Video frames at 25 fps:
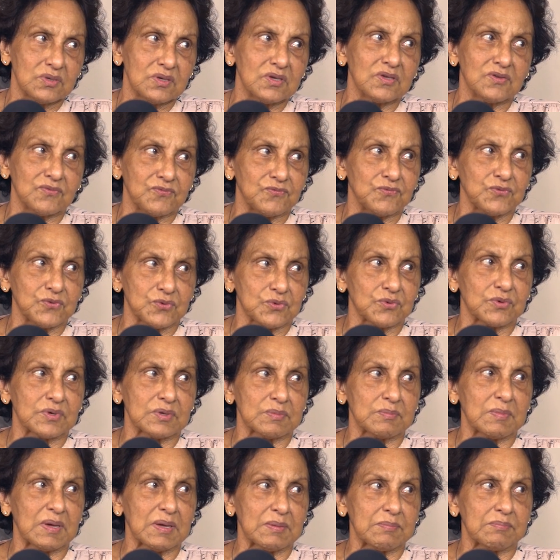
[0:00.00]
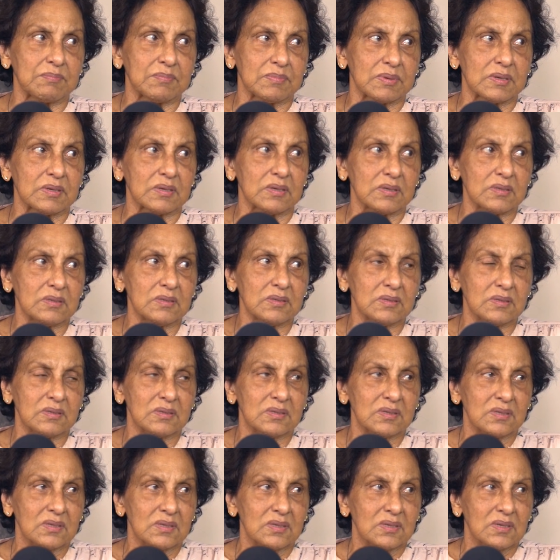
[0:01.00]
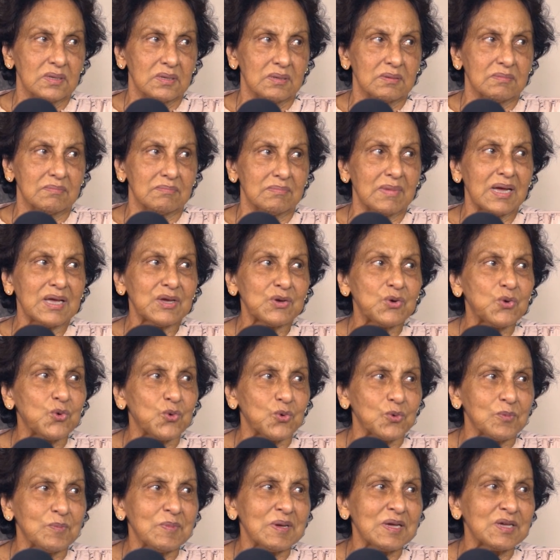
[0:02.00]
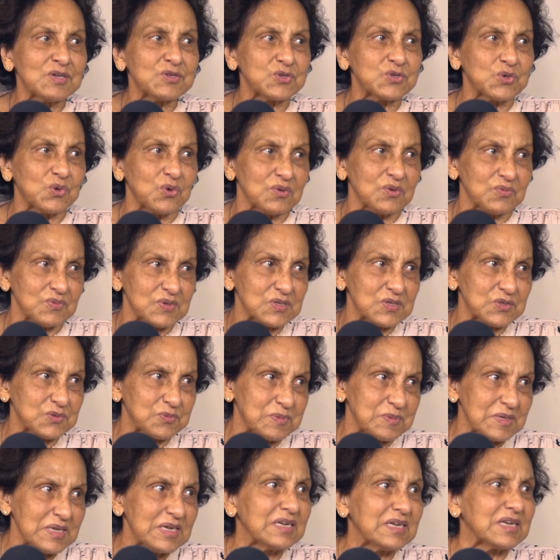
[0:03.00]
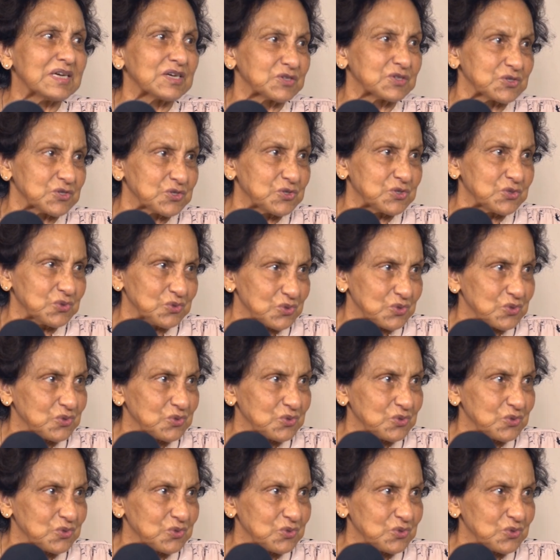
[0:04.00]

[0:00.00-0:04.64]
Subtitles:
if you remember, my home has always been next door